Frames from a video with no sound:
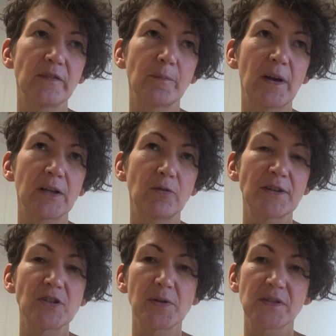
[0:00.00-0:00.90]
my
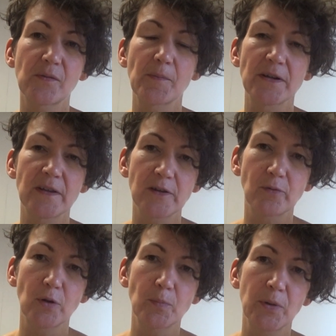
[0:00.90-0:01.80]
graduates from another
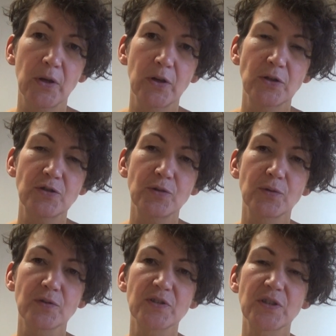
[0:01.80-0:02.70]
group
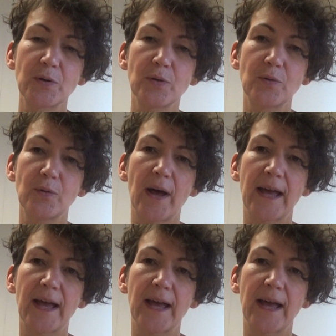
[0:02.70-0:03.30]
talks so